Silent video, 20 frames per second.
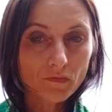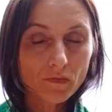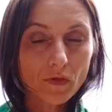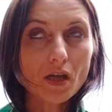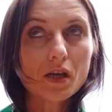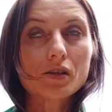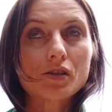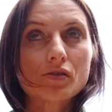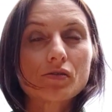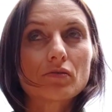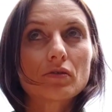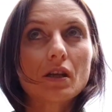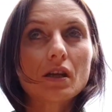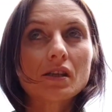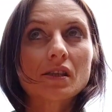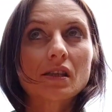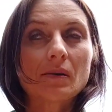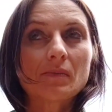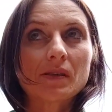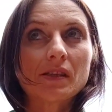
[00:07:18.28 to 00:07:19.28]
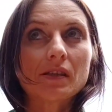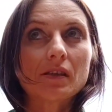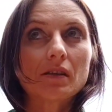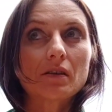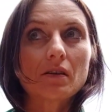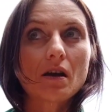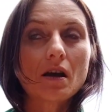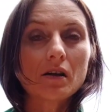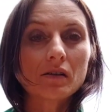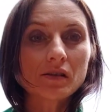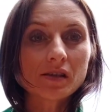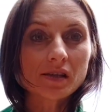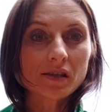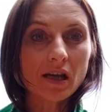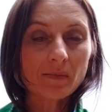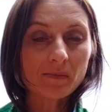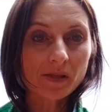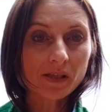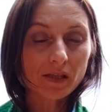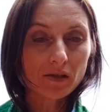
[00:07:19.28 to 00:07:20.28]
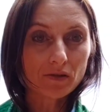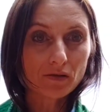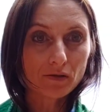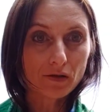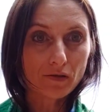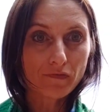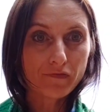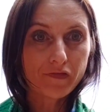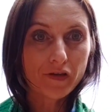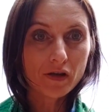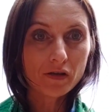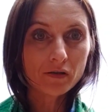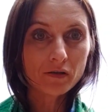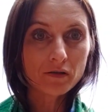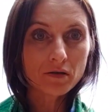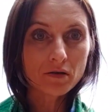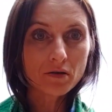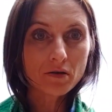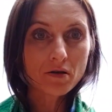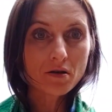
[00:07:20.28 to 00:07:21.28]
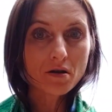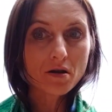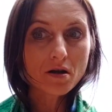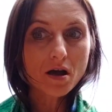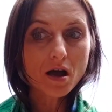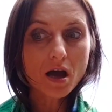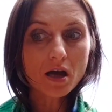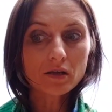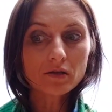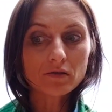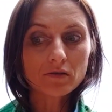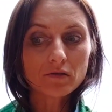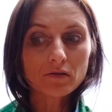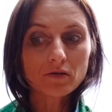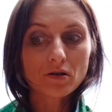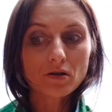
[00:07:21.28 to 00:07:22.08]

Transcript: As soon as something else comes into the field and